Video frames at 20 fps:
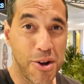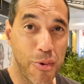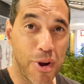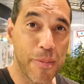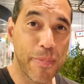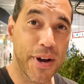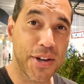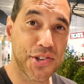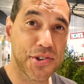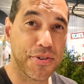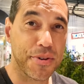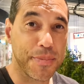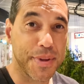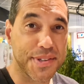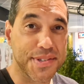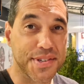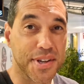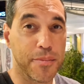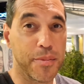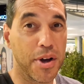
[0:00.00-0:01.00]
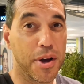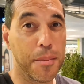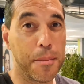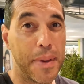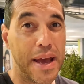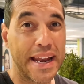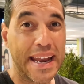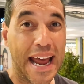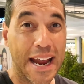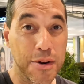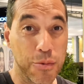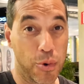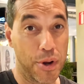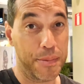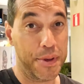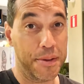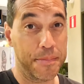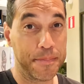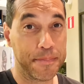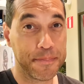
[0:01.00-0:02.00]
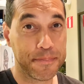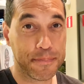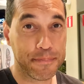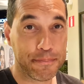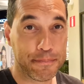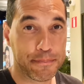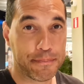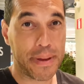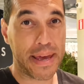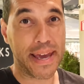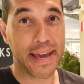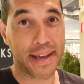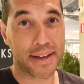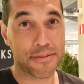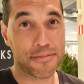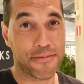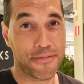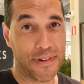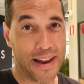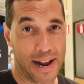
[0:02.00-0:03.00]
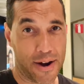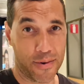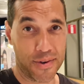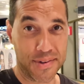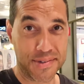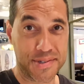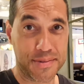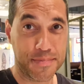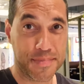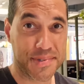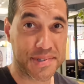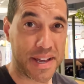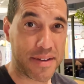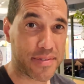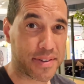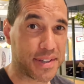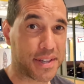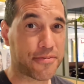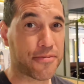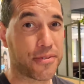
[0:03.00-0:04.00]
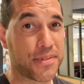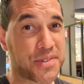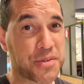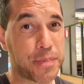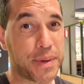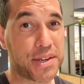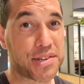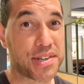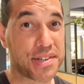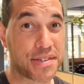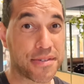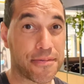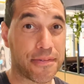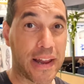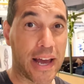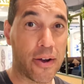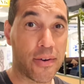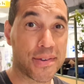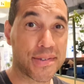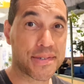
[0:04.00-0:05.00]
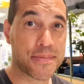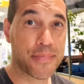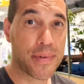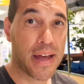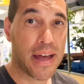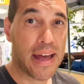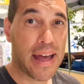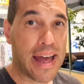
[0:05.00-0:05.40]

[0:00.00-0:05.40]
whereby during Midsummer men and women pick flowers, 7 different species of flowers,